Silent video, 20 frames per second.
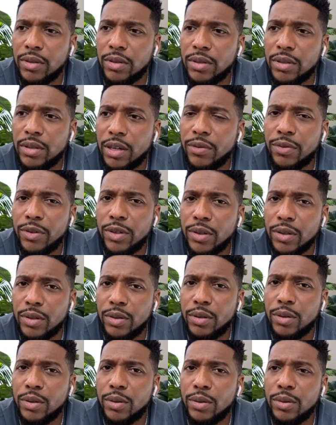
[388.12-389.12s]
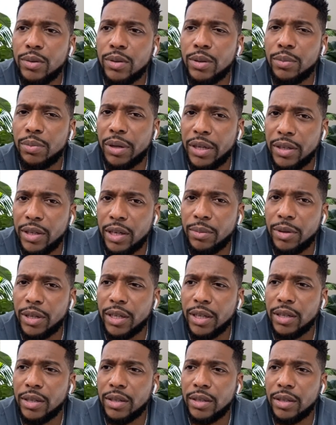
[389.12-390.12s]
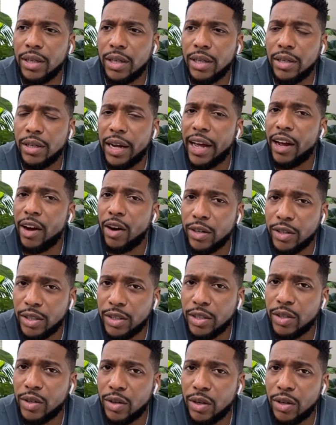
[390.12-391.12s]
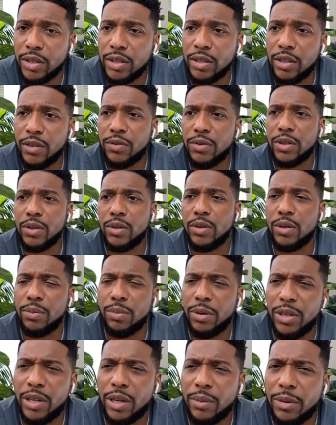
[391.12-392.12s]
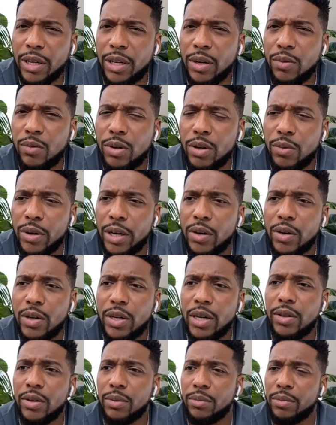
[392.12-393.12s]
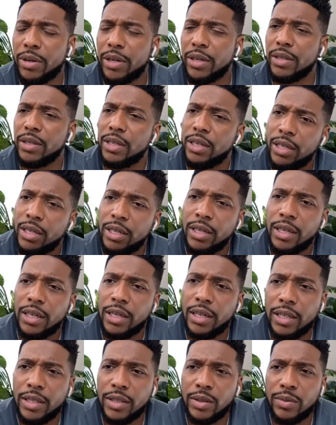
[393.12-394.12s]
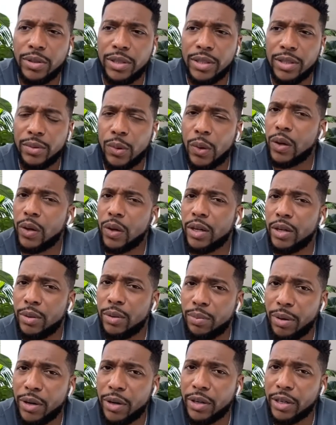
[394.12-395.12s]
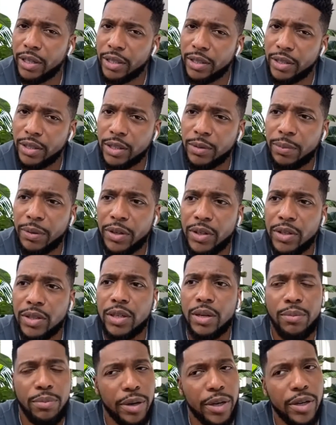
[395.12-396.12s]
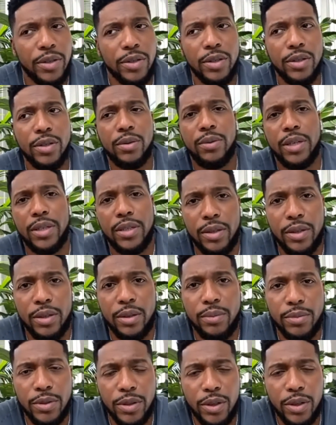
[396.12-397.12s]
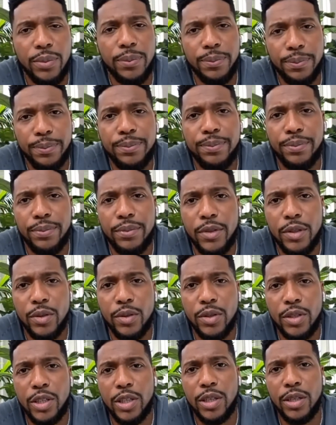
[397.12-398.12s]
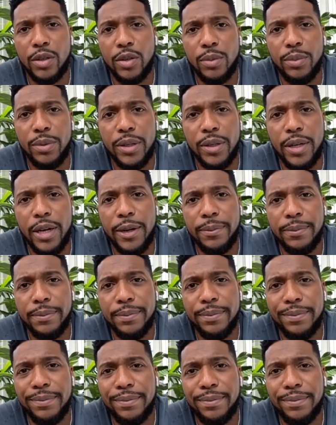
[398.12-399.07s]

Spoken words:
suffered through the pandemic and are still suffering through the pandemic in one way or another, but his was a walk in the park, his experience compared to the rest of them. So you'll see a little bit of that.